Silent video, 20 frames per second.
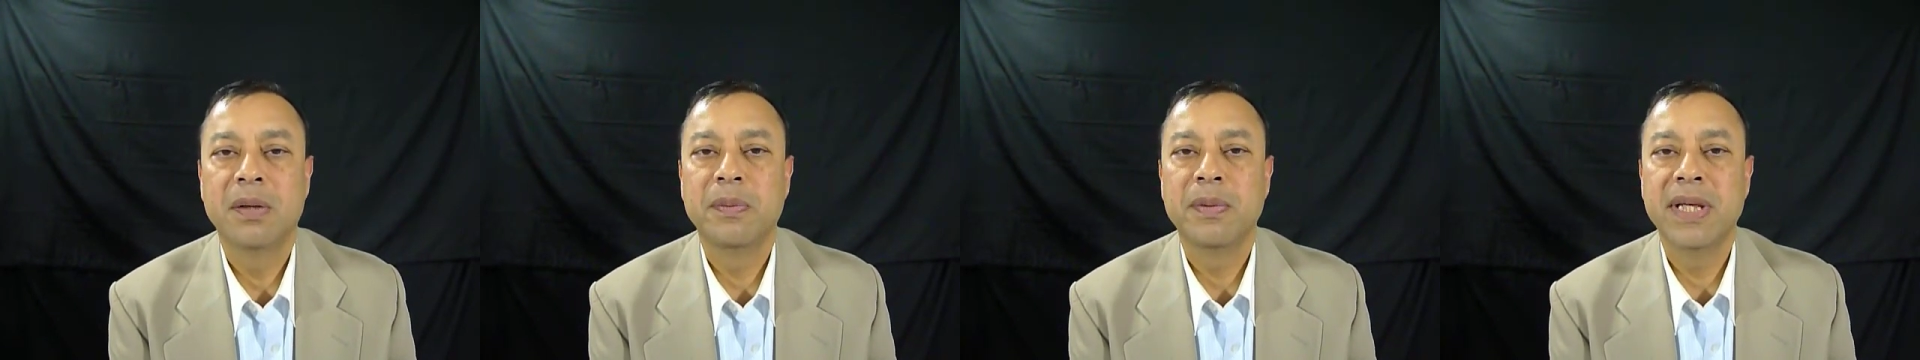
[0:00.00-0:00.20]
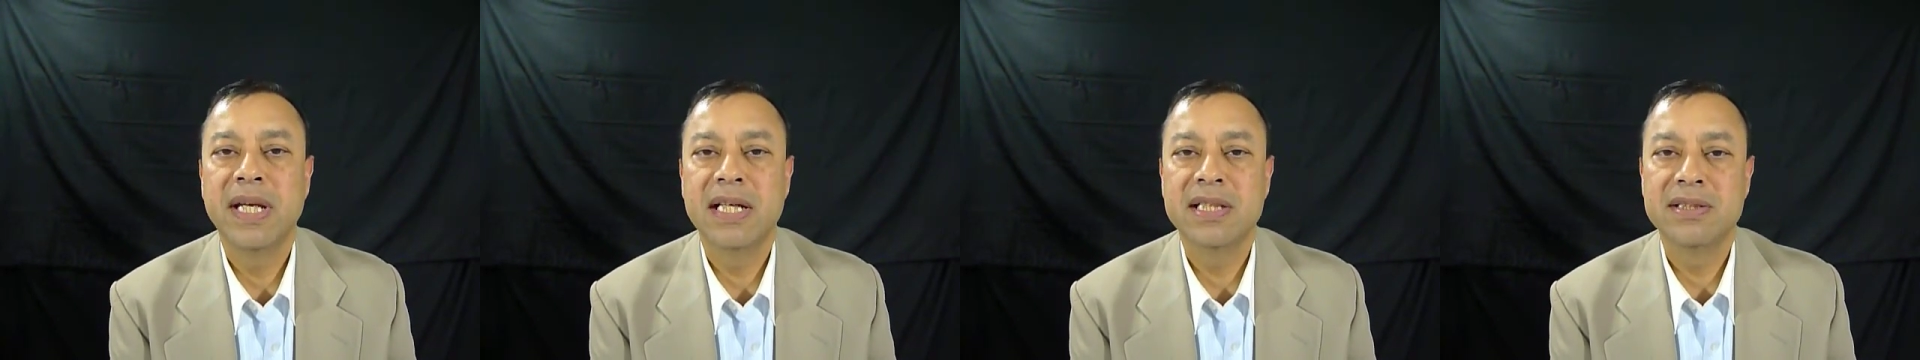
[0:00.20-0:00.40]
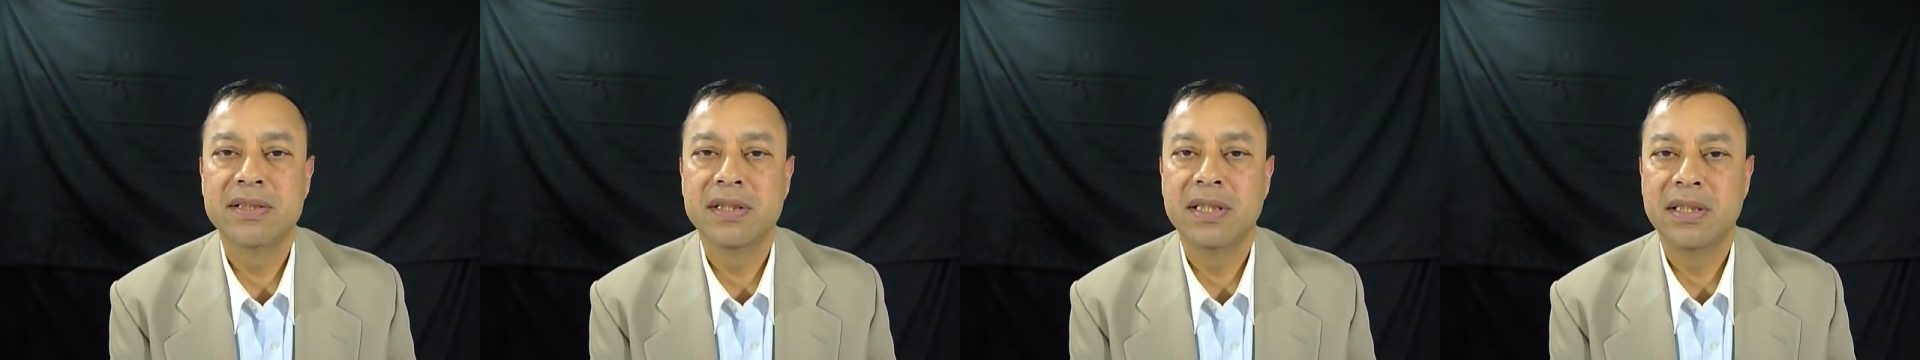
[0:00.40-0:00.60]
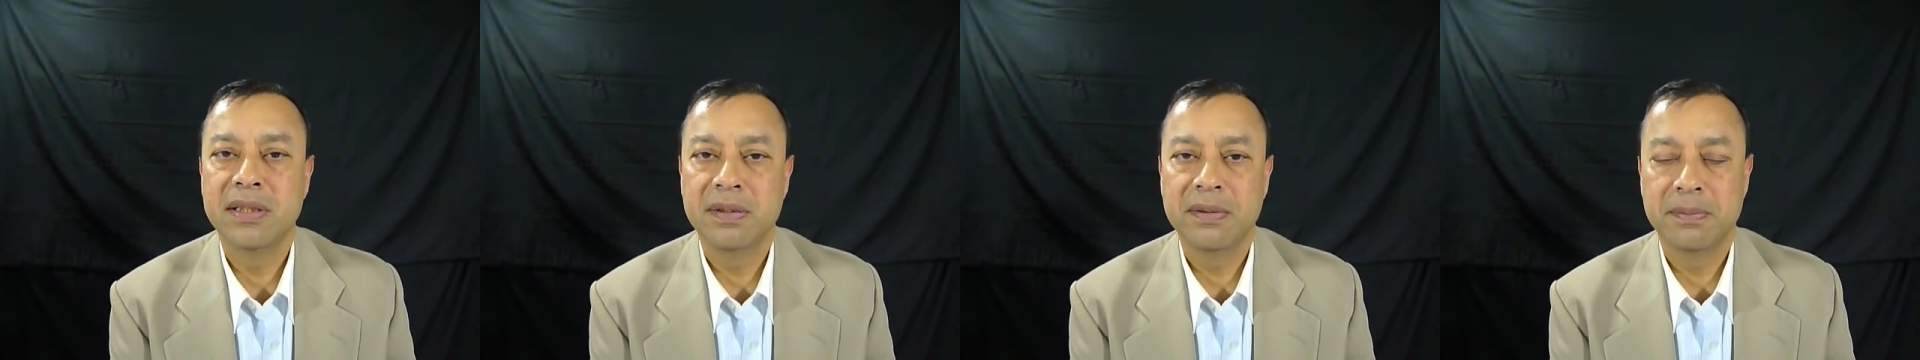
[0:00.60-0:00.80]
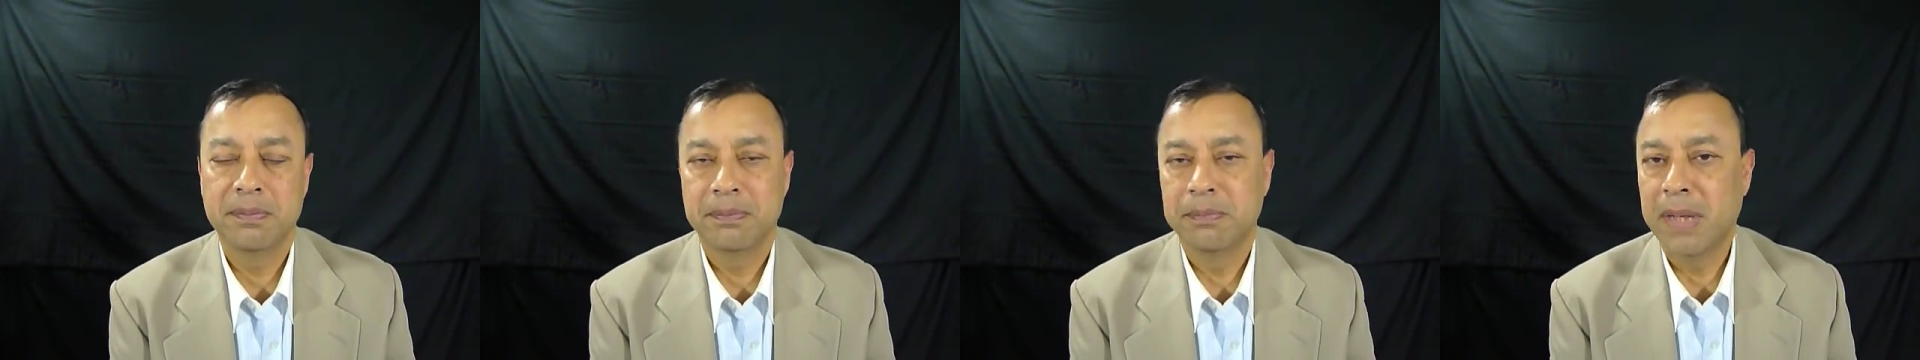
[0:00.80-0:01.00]
we
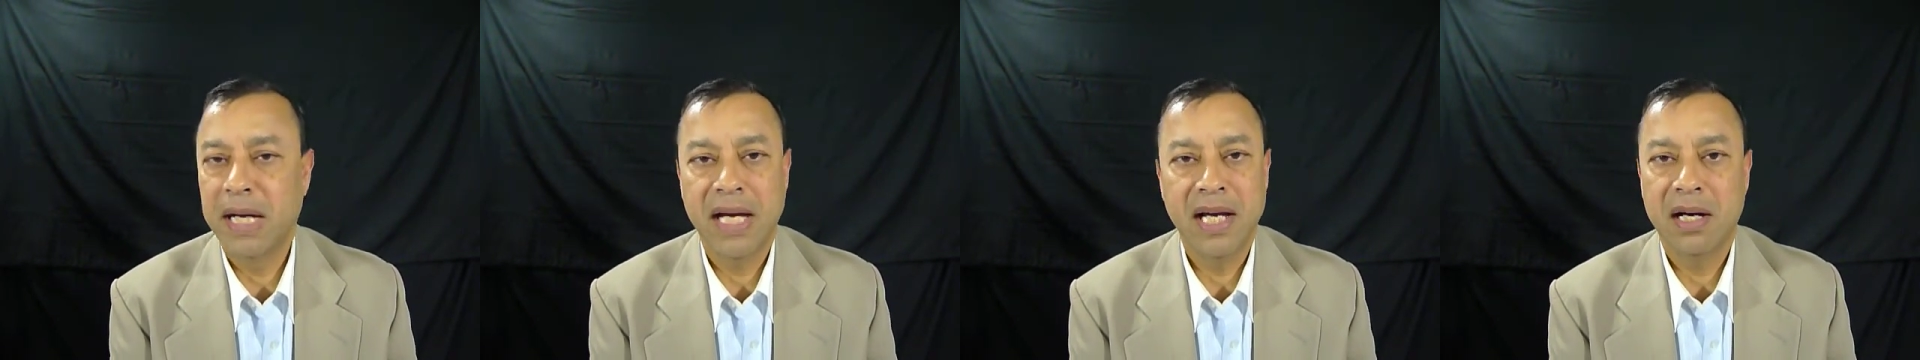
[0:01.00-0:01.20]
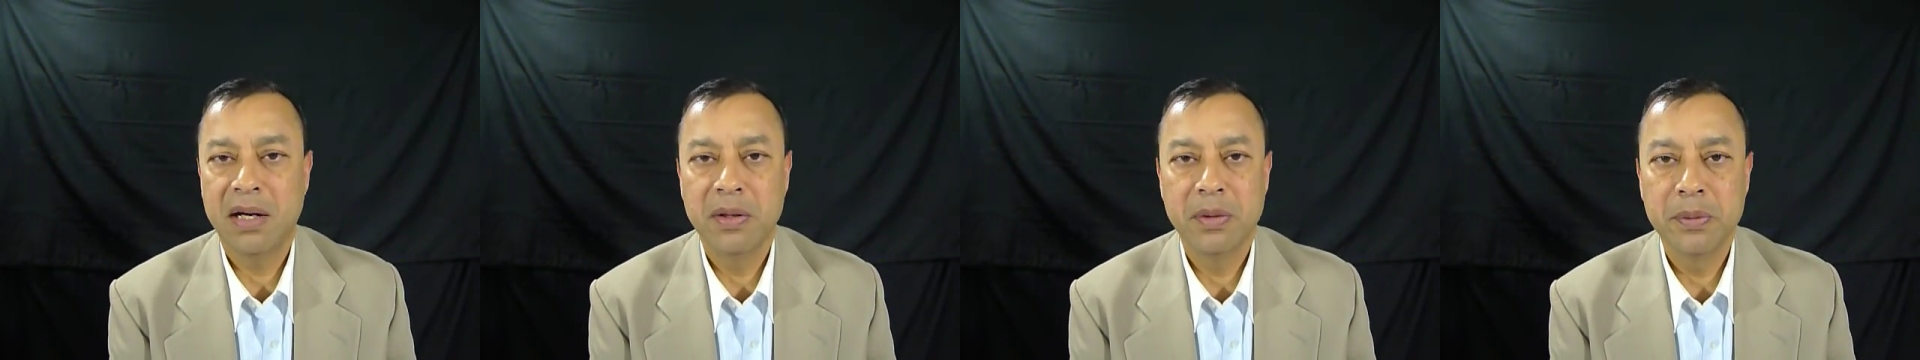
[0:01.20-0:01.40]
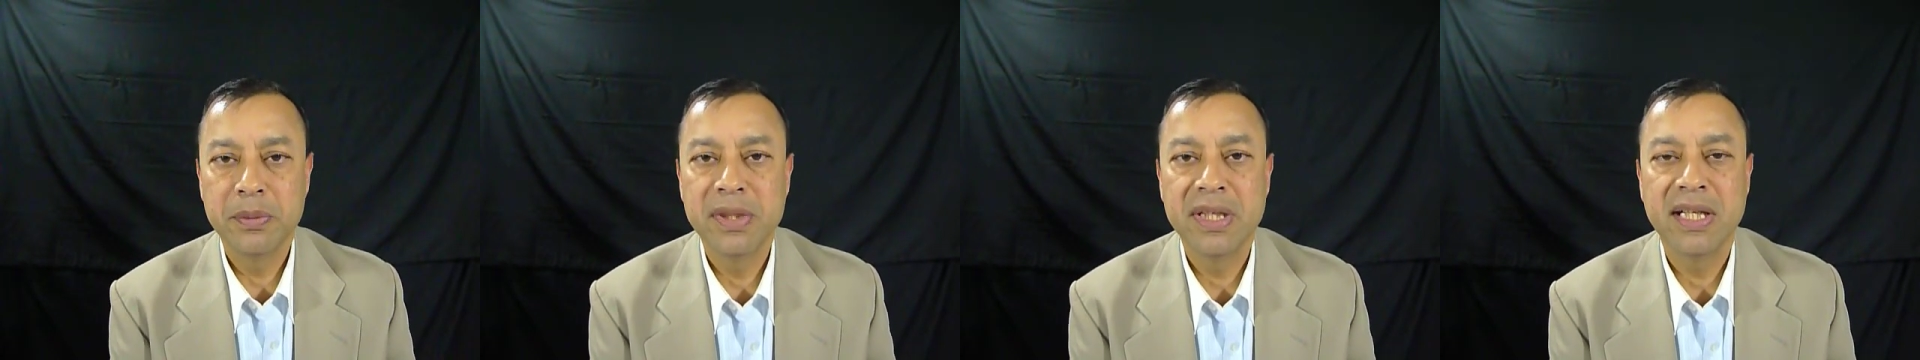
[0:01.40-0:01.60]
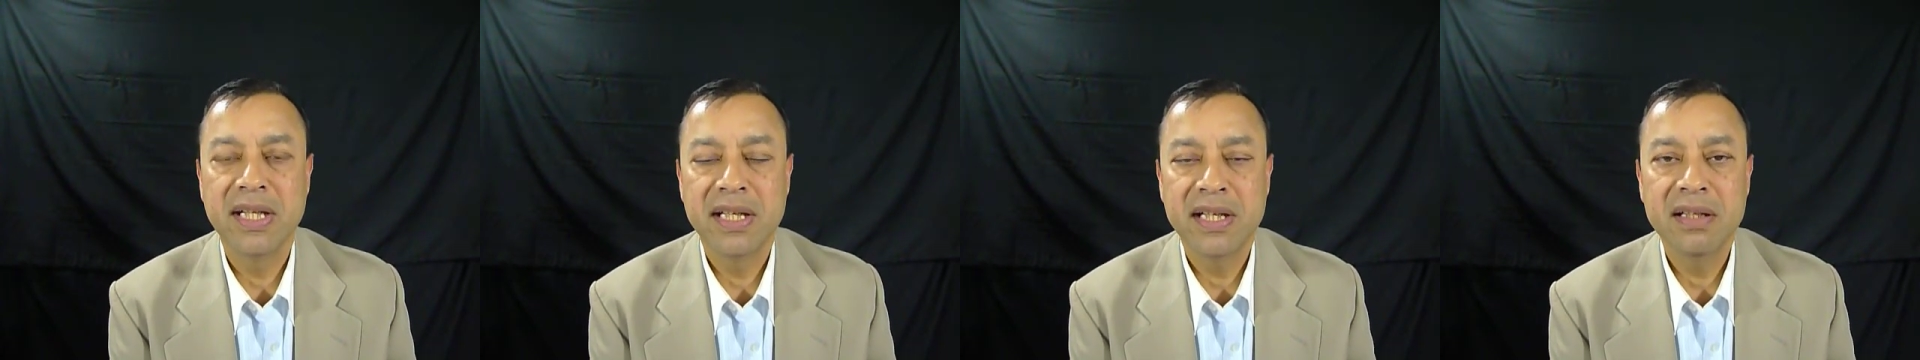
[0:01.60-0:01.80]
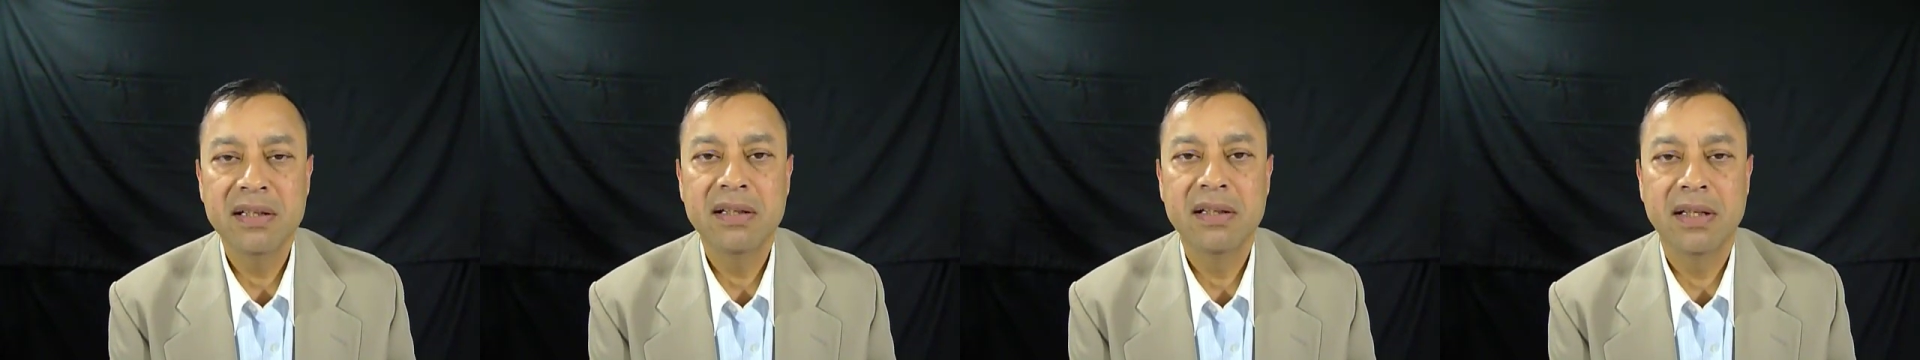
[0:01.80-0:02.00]
actually buy our own
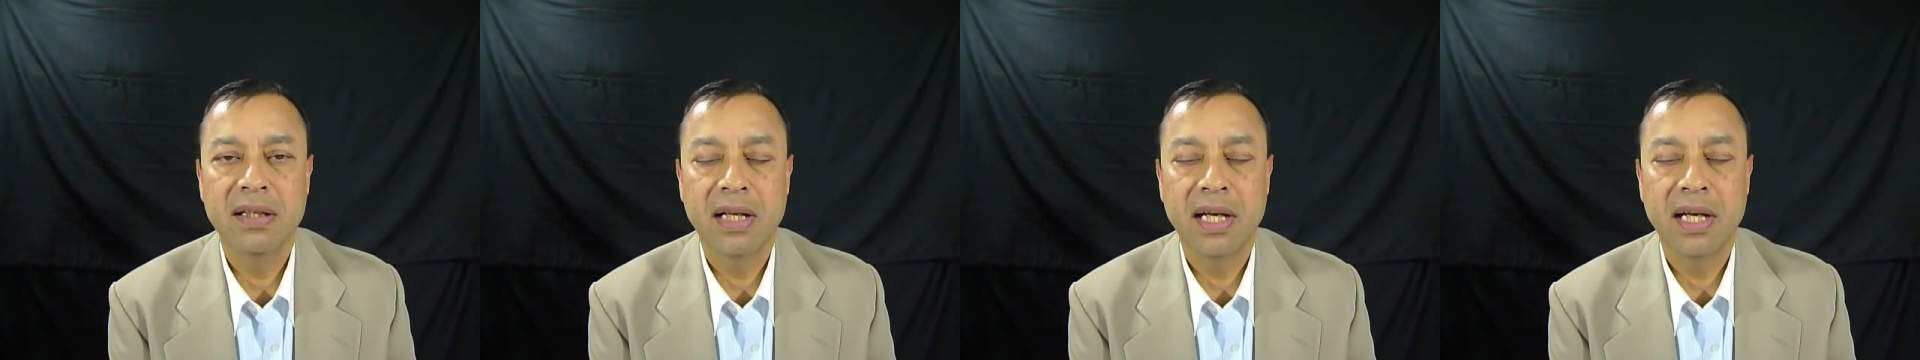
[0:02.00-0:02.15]
ticket,